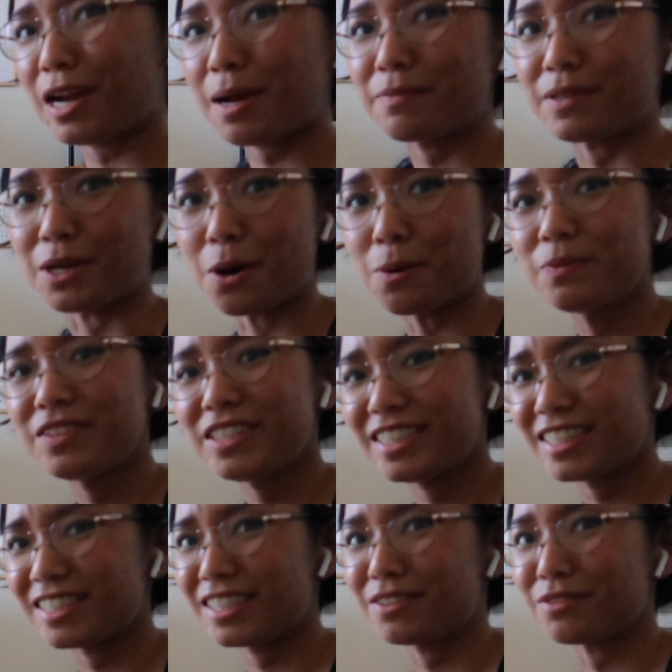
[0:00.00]
happy. Hopefully it
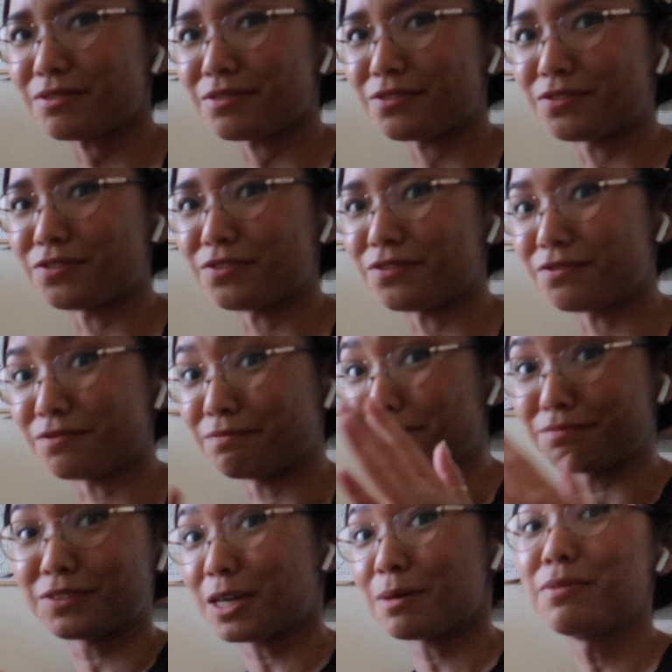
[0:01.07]
doesn't
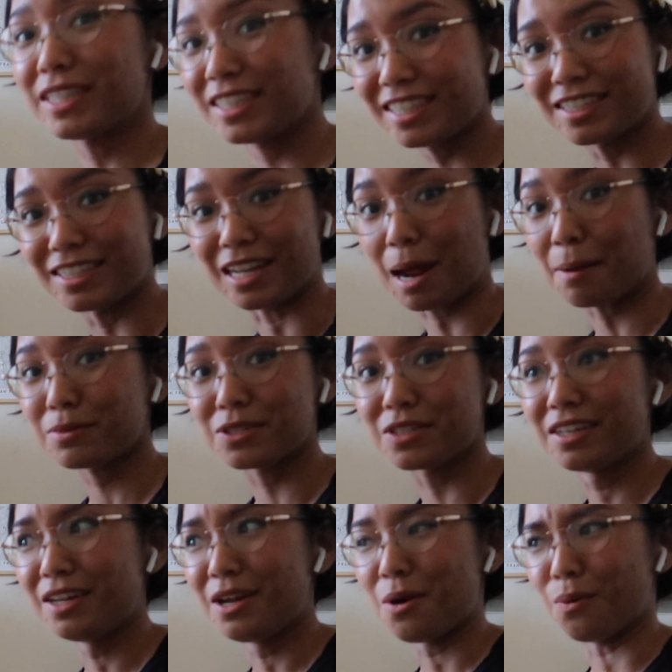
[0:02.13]
completely collapse
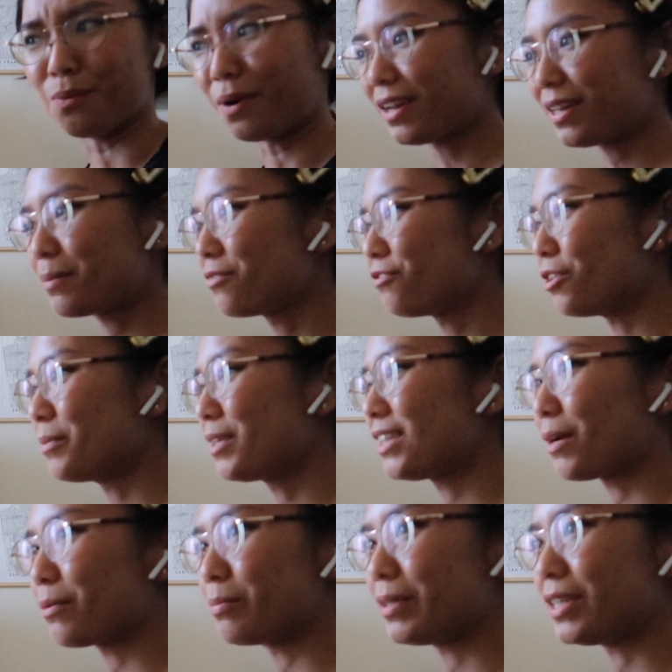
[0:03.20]
while I'm filming. That would